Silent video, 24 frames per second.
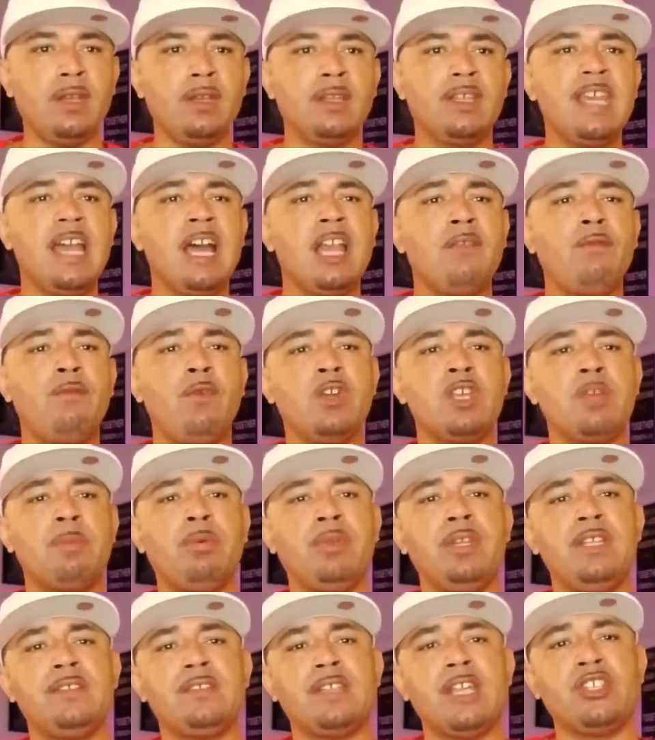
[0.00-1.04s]
California
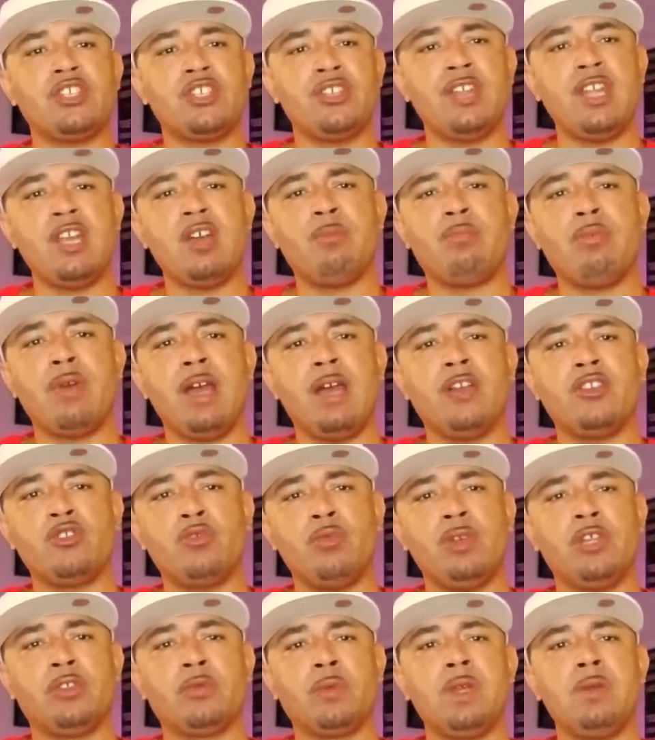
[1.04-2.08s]
police say Chanell Brown,
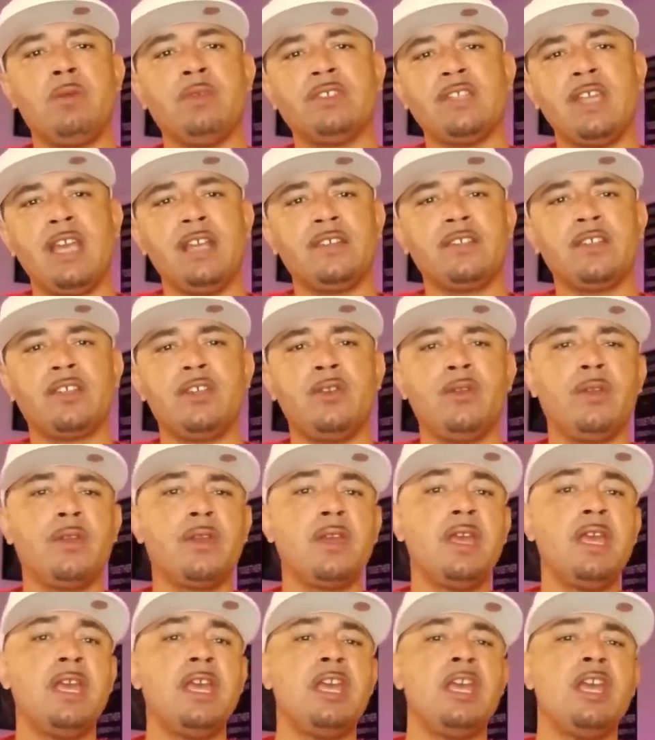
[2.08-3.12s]
23, was executed
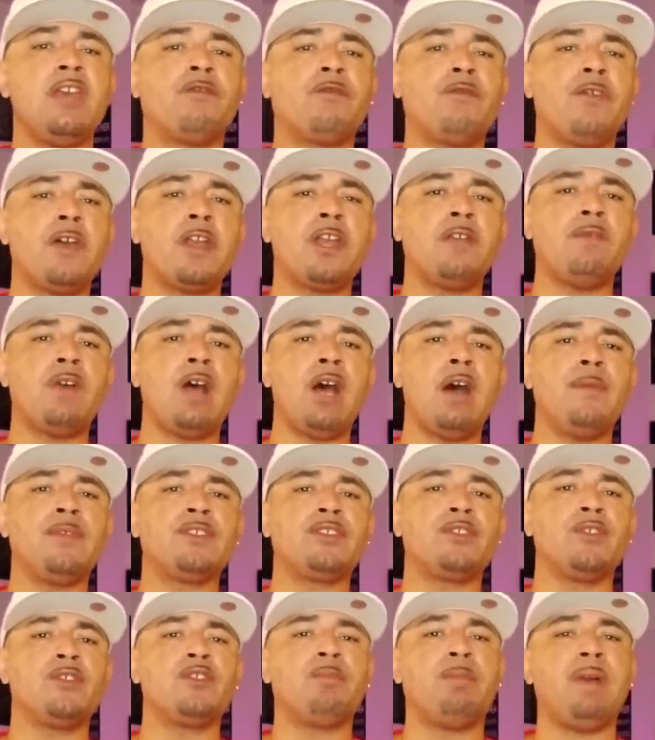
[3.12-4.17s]
in front of
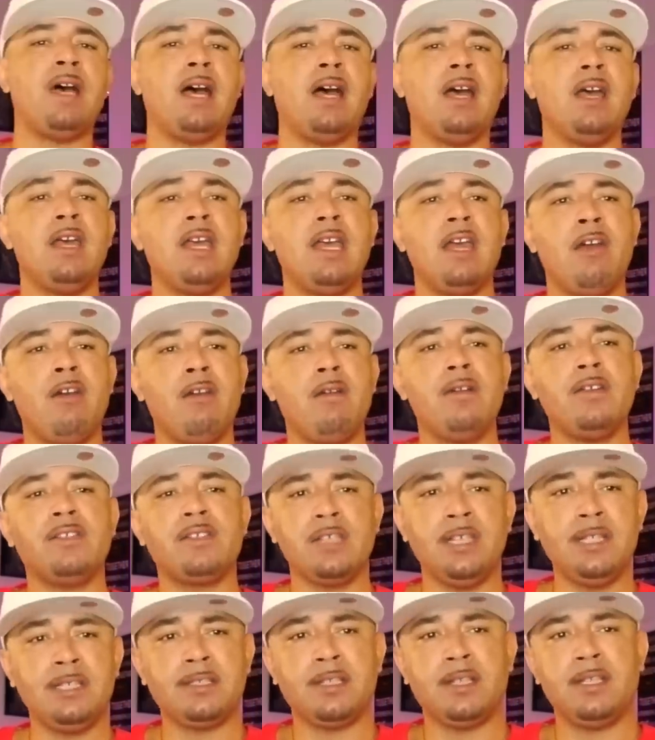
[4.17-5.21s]
officers by Ernest
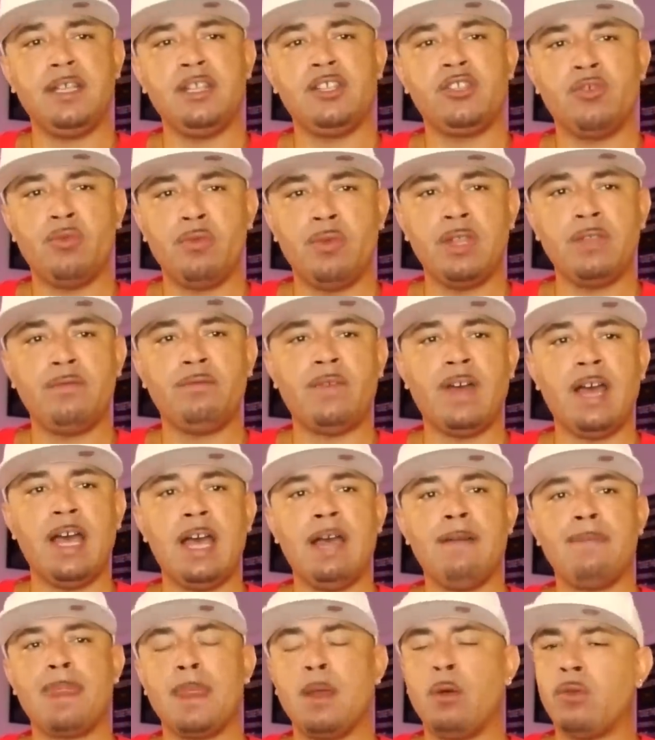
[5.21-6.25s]
Easterling
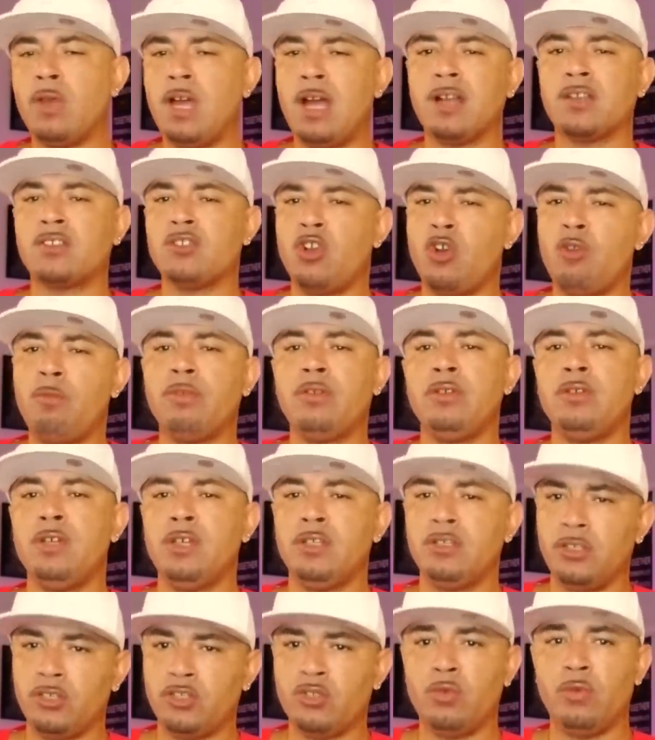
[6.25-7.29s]
25 on October
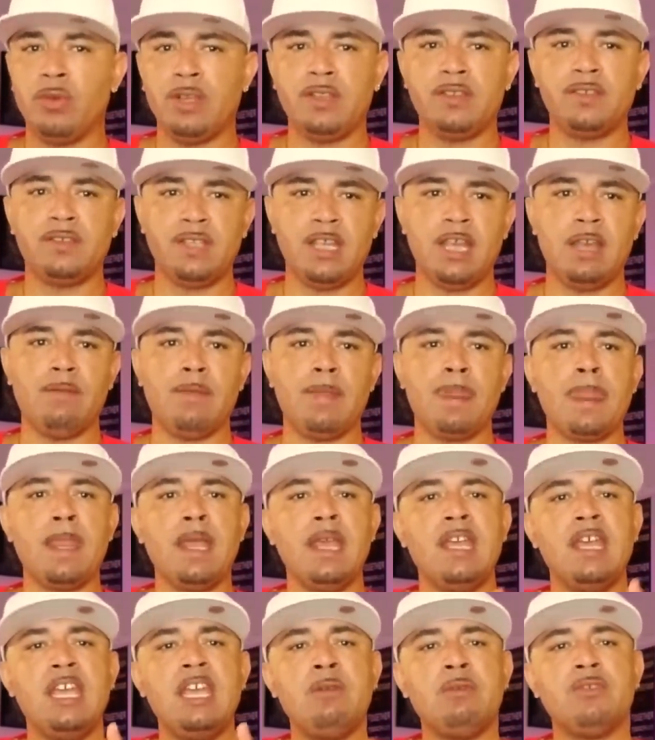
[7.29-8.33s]
the 27th.
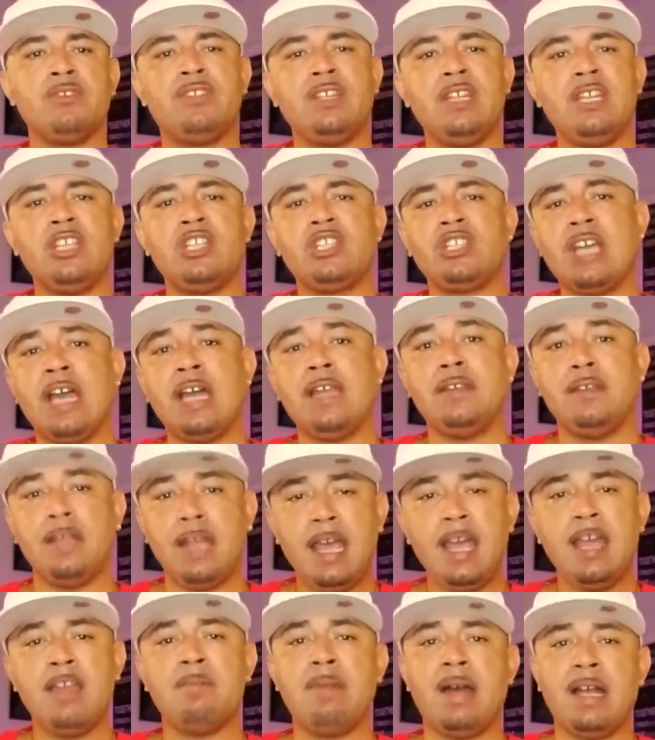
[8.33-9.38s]
He was then shot
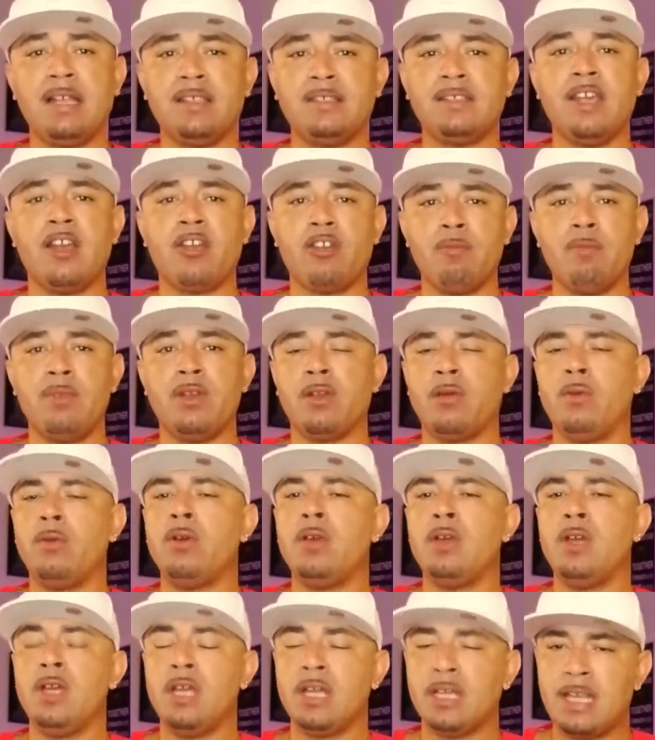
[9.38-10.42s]
dead by Sacramento
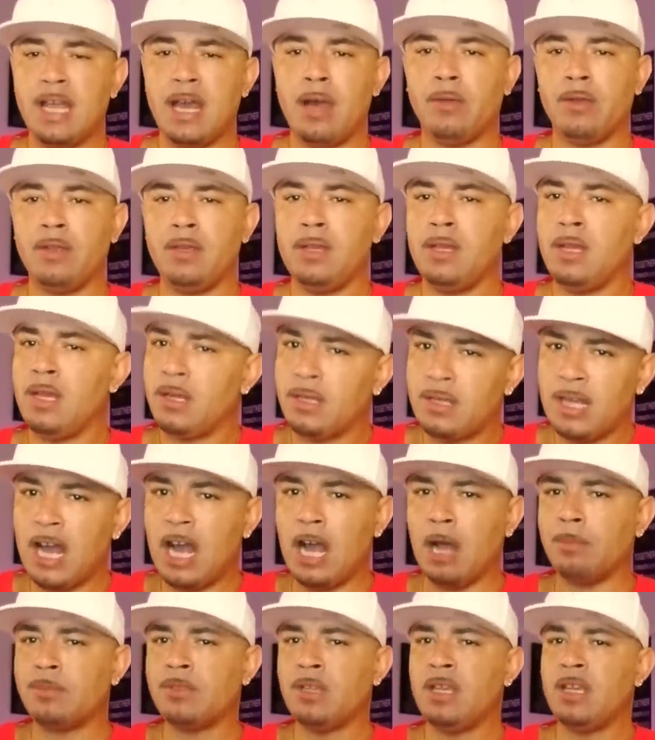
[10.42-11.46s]
County
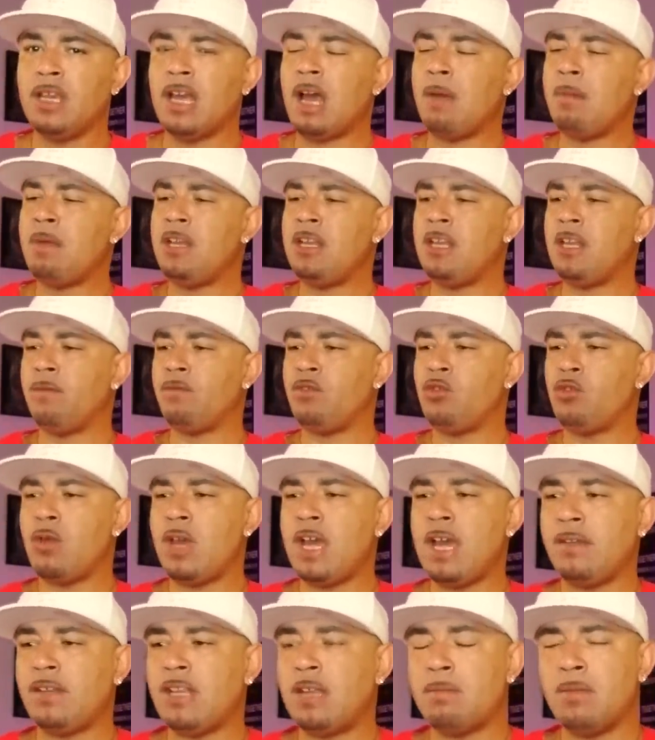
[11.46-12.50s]
cops. I mean, if you
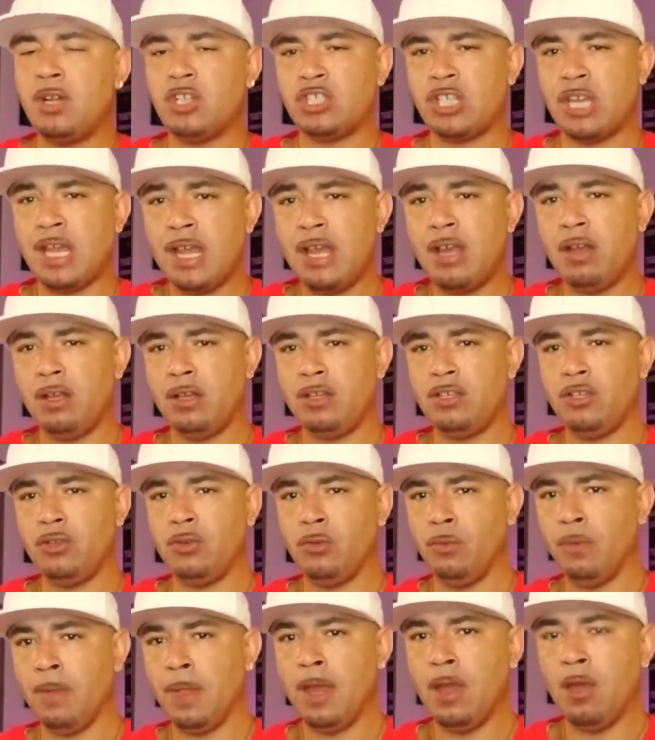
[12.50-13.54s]
had that much hell in you,